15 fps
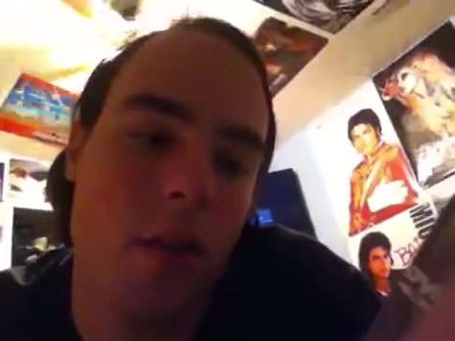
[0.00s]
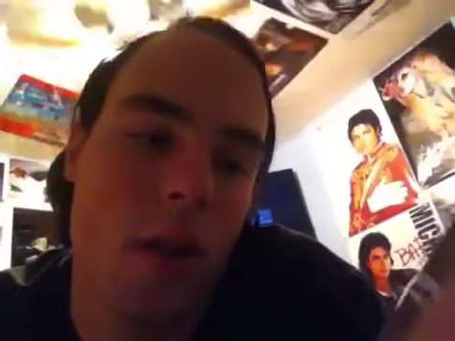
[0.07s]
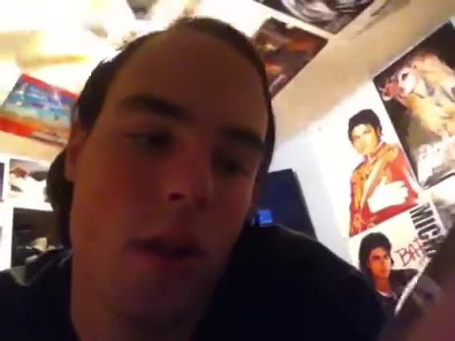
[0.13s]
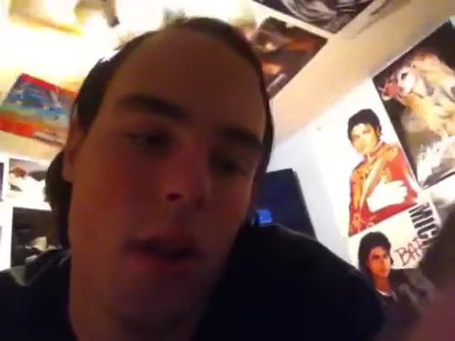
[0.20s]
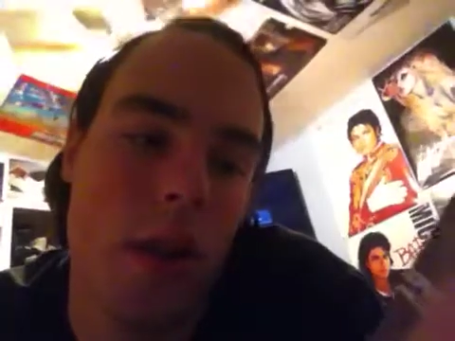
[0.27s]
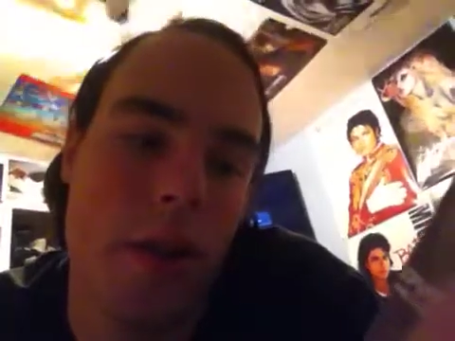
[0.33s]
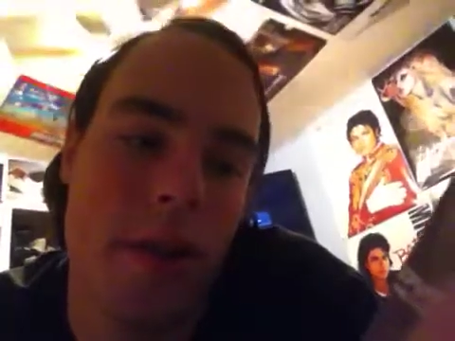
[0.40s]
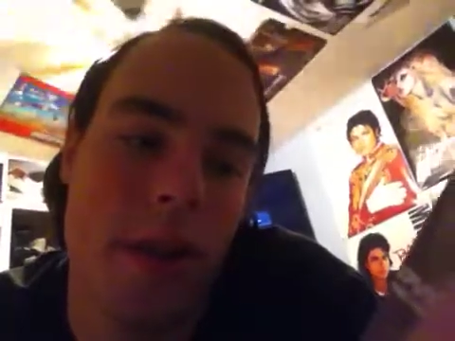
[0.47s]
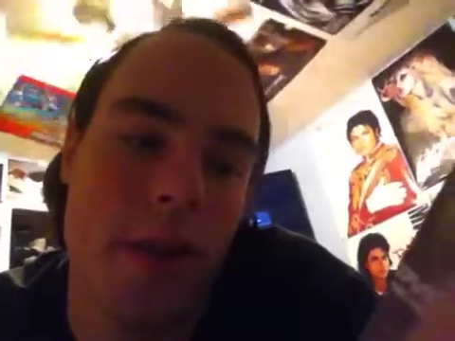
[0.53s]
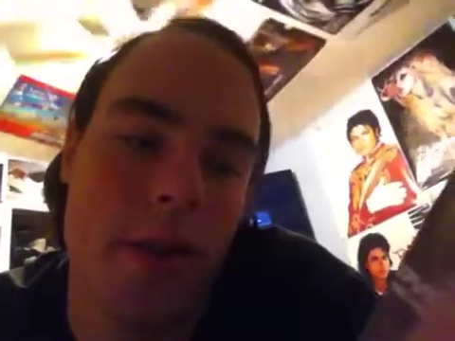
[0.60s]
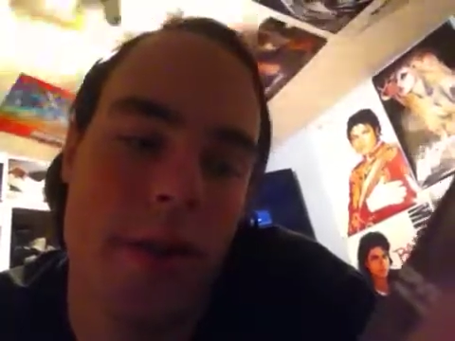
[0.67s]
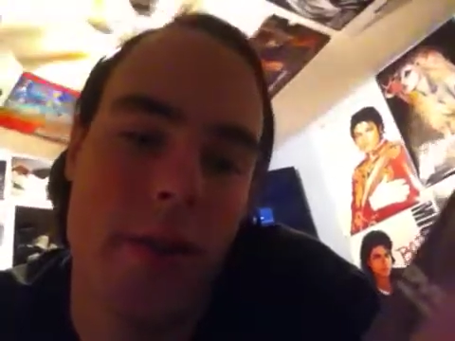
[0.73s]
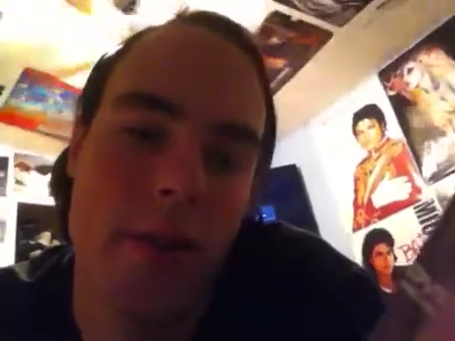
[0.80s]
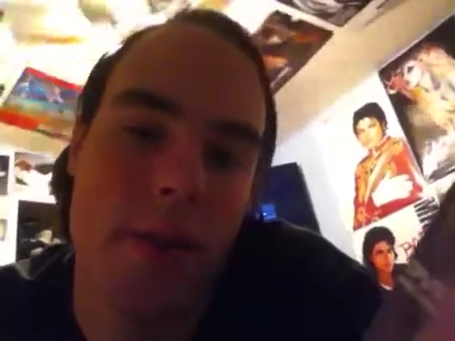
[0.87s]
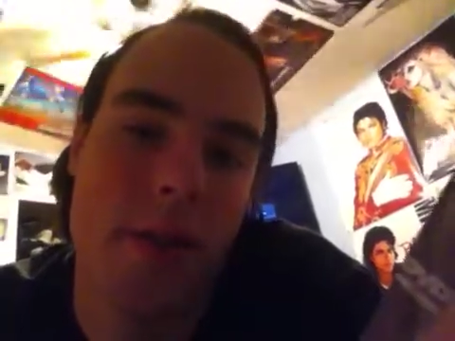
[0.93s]

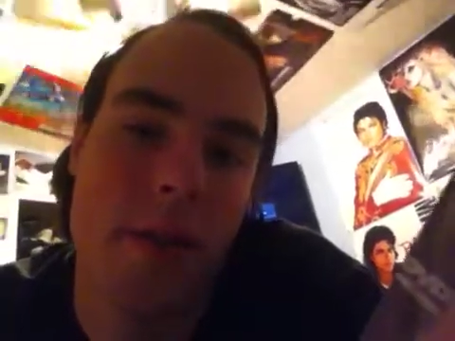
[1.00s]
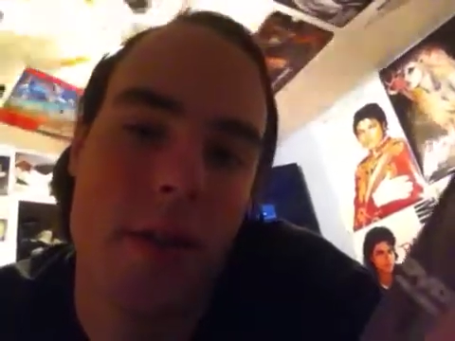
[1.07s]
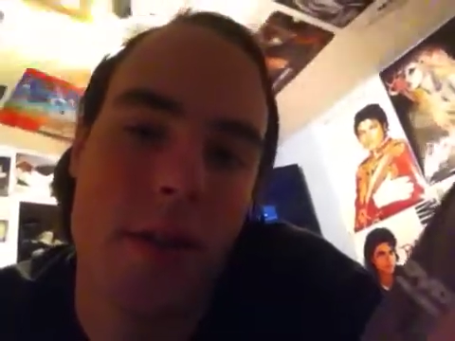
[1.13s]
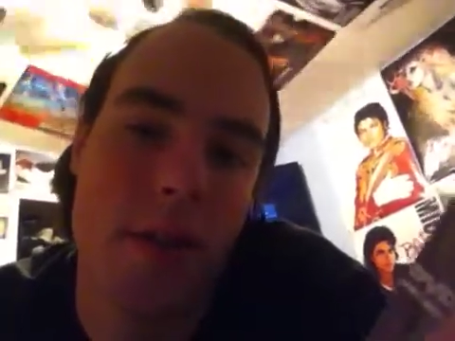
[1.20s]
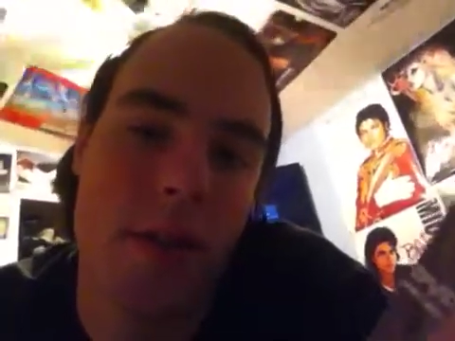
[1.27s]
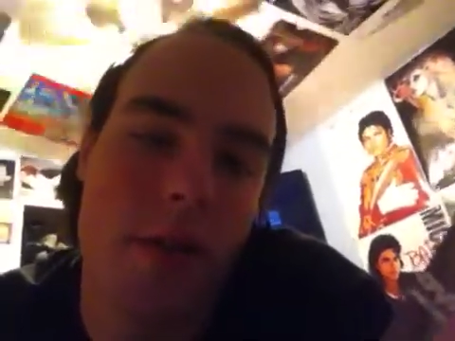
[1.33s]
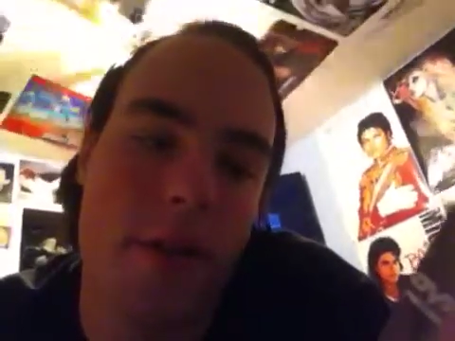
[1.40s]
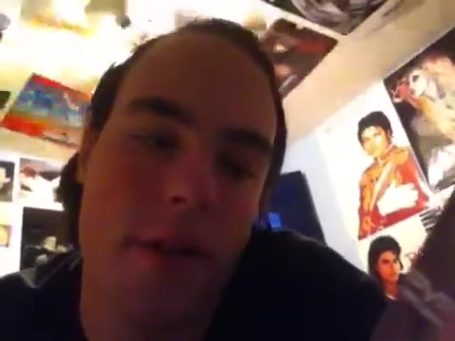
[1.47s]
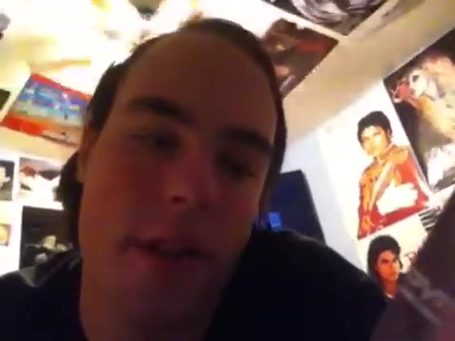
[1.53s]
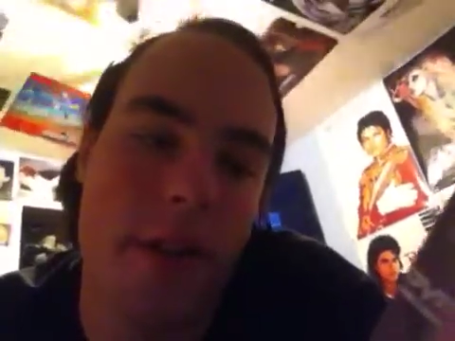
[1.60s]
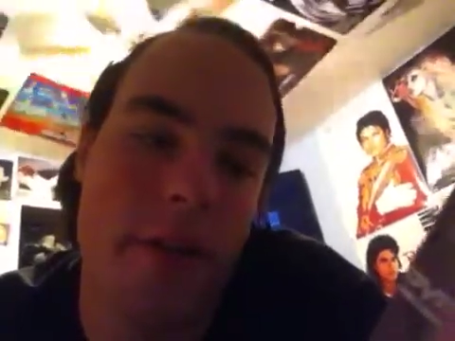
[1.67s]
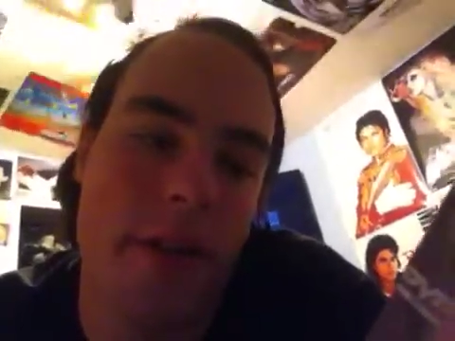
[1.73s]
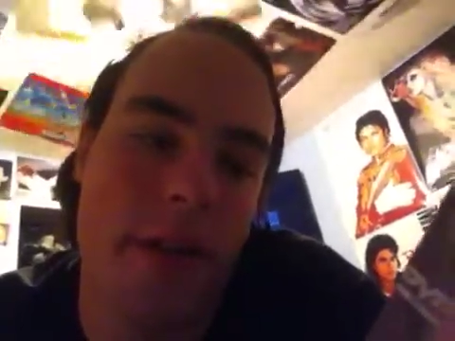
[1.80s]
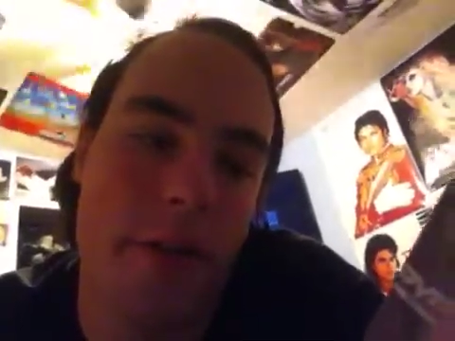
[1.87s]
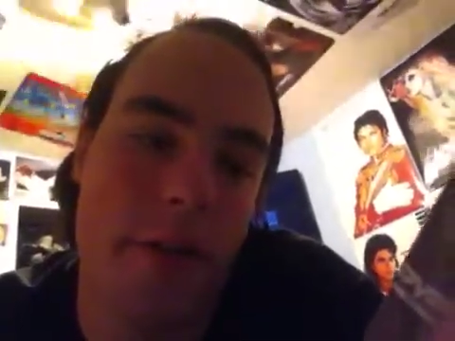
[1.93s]
theatrical trailers,
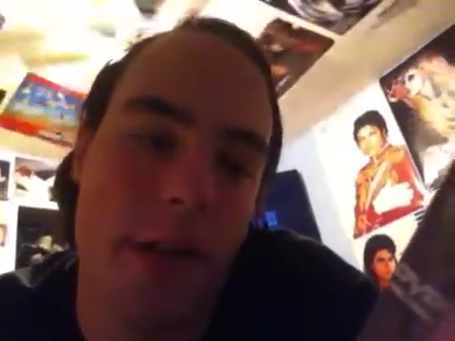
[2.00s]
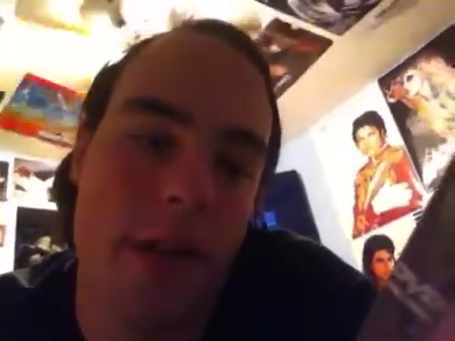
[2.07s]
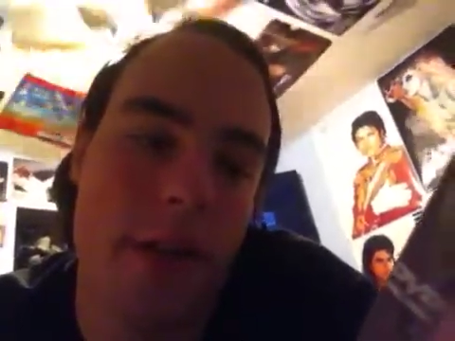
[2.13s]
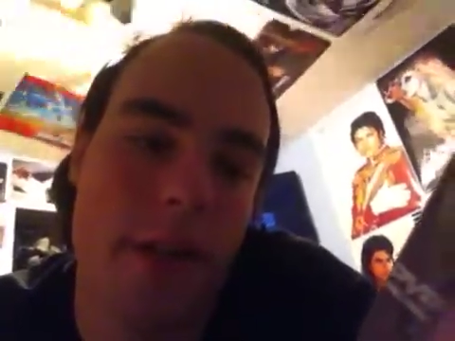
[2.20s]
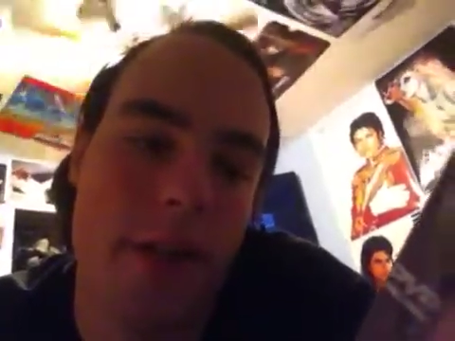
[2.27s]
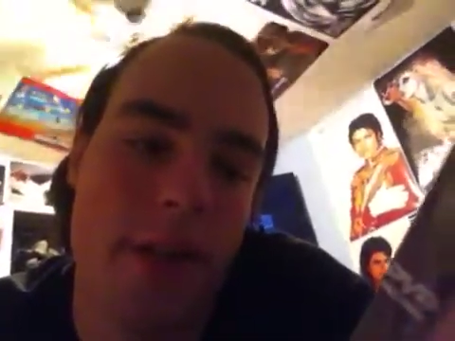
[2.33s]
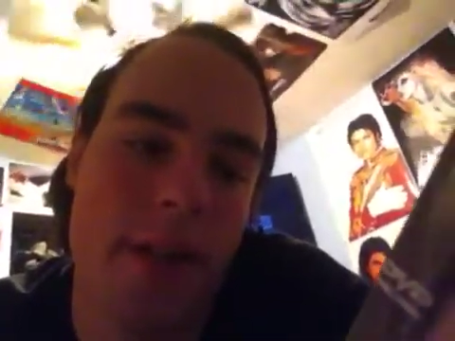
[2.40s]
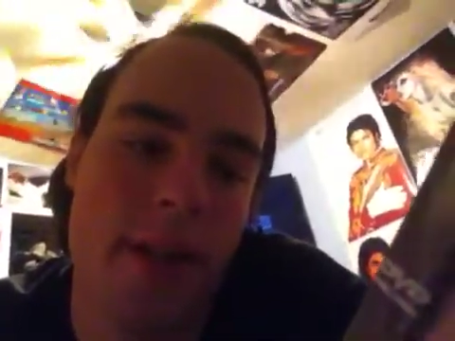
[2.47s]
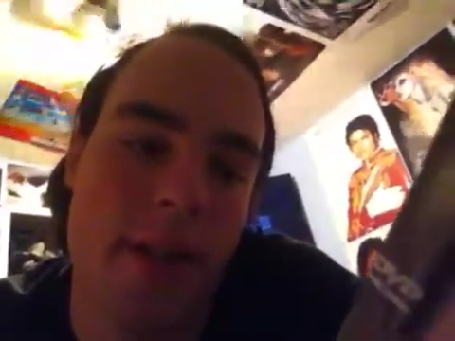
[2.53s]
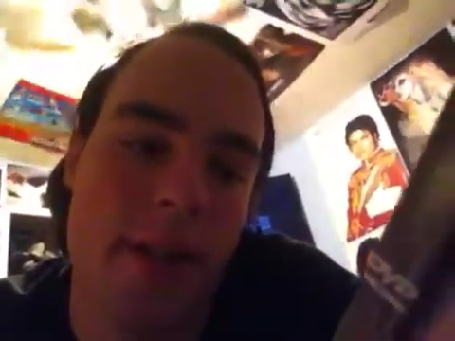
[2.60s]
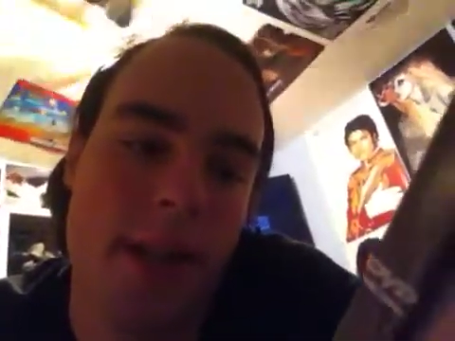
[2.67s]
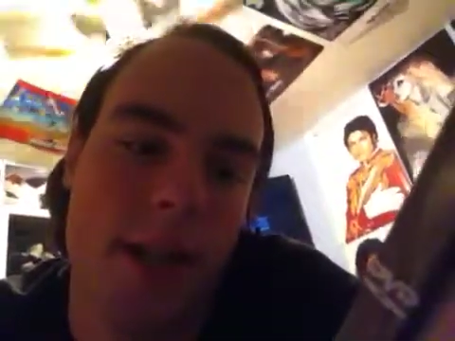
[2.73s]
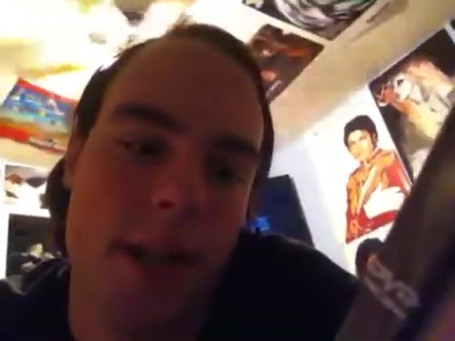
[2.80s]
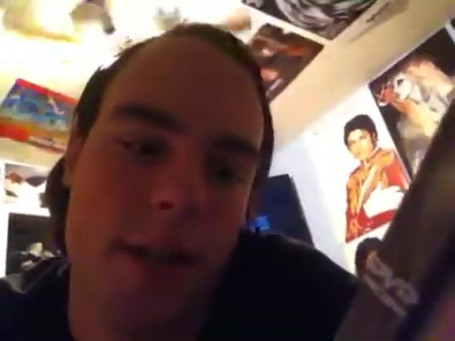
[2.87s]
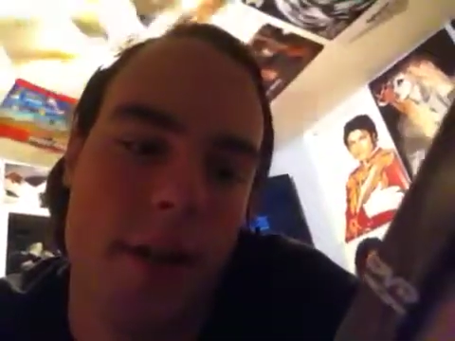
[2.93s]
TV spots, still
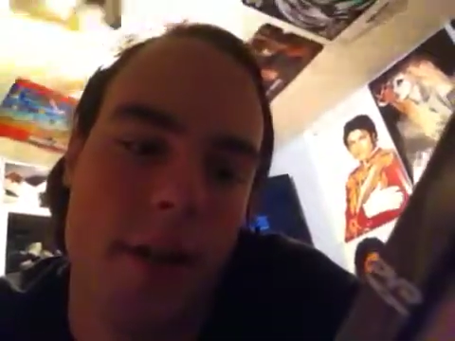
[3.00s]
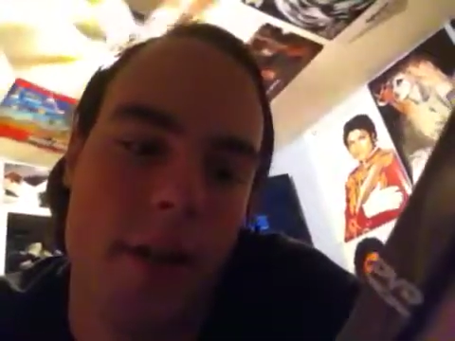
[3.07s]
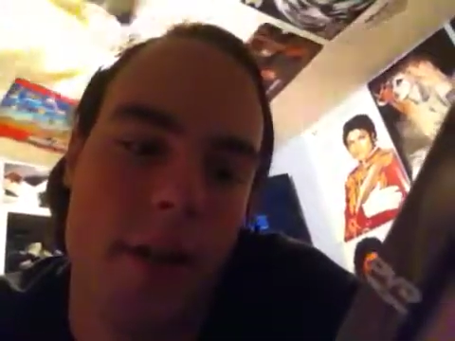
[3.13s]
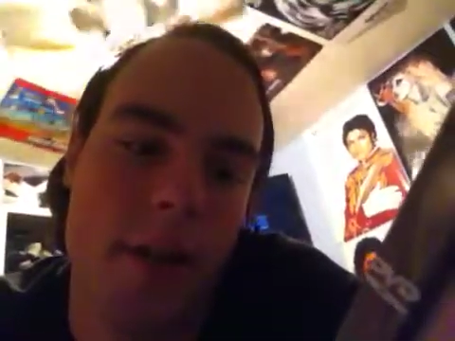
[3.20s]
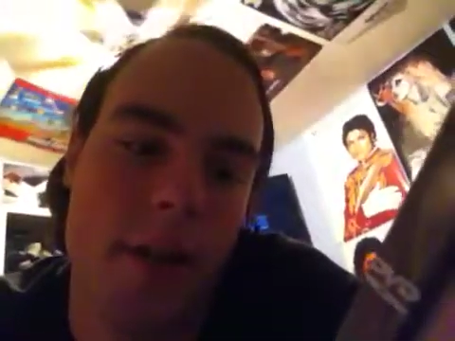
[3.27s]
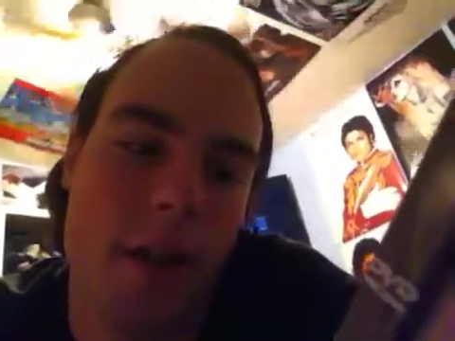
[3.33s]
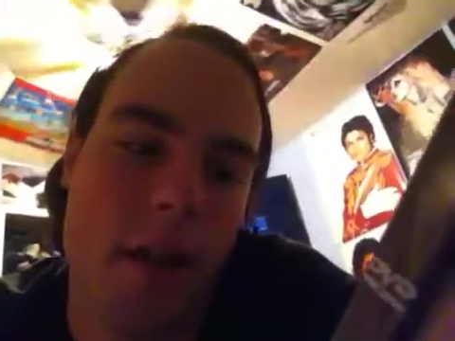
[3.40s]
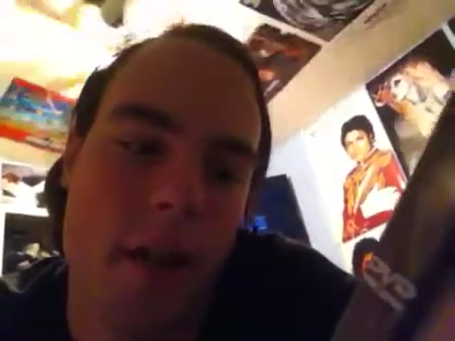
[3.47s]
gallery,